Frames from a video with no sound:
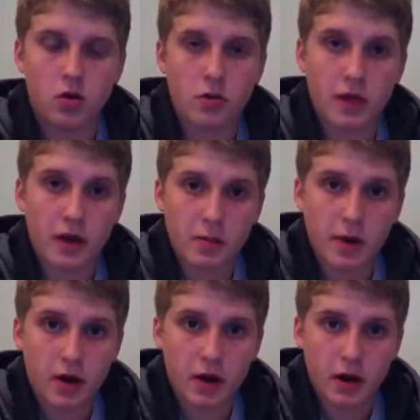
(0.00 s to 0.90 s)
Without
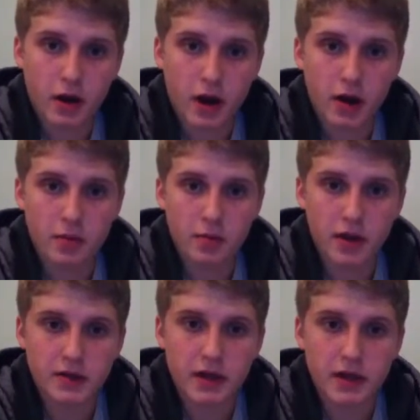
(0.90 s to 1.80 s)
American cotton
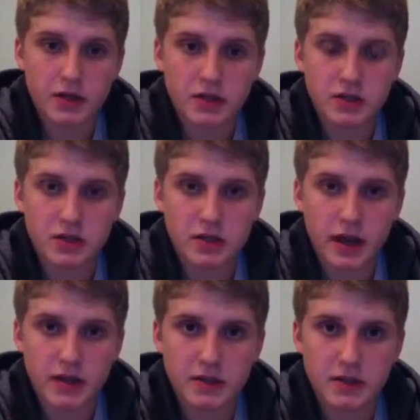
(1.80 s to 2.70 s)
plantations in
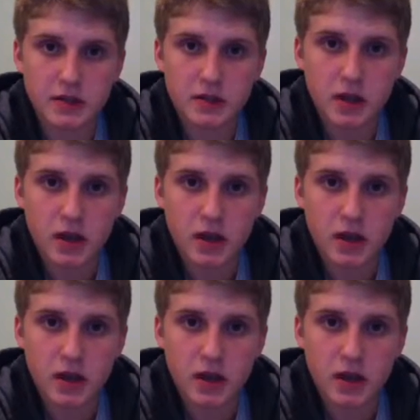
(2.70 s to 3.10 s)
Texas,